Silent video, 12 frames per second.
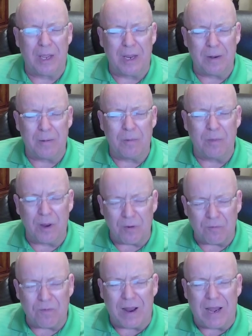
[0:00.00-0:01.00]
in
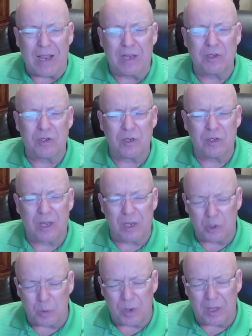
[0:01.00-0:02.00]
their finances
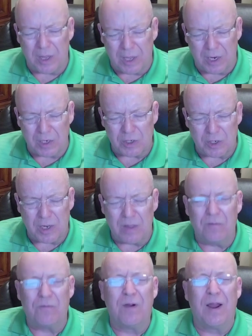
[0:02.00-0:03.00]
as well as
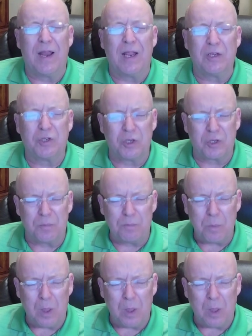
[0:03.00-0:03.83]
in the finances